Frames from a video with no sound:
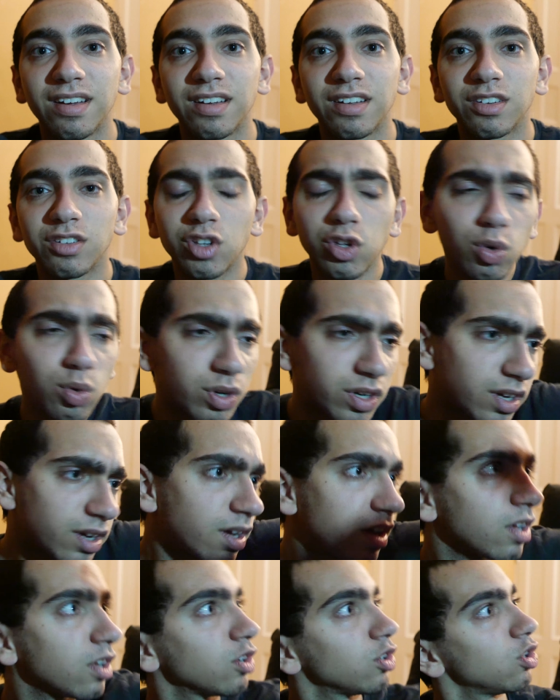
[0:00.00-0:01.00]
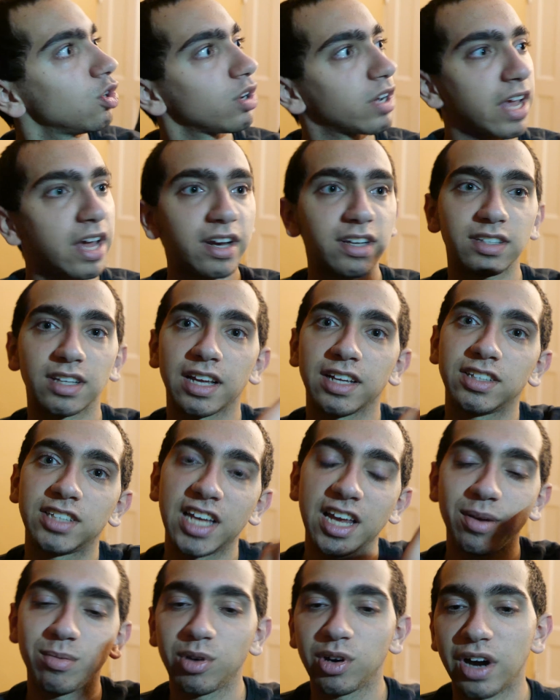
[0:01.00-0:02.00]
Luke look at his
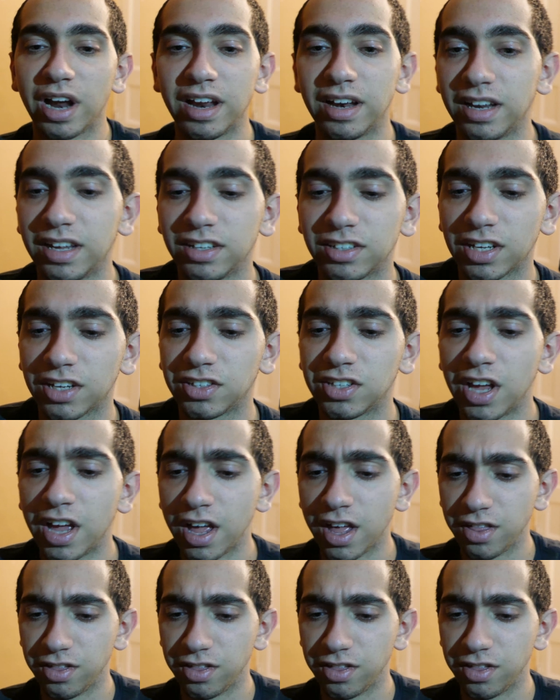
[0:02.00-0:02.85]
lightsaber, and he says,